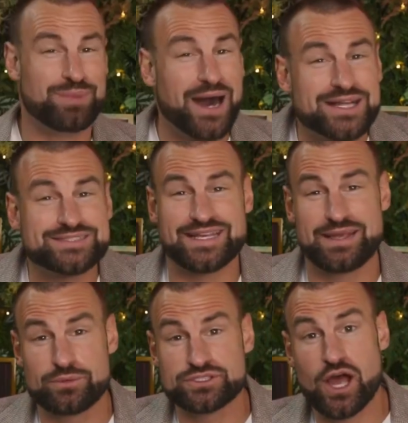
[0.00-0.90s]
but it
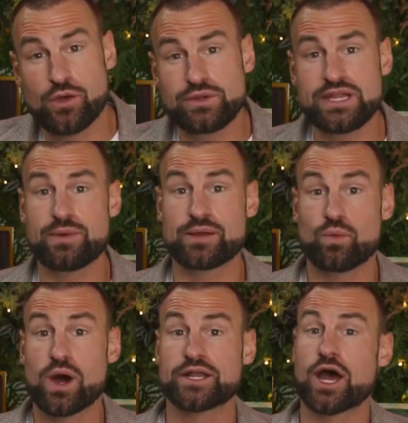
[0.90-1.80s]
was only when
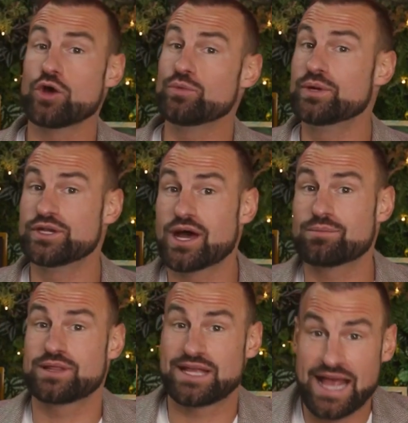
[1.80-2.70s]
one opened up
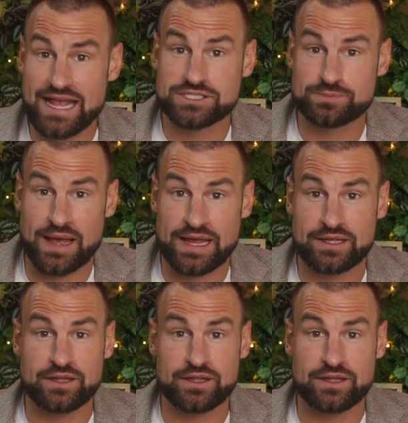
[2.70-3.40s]
the caseback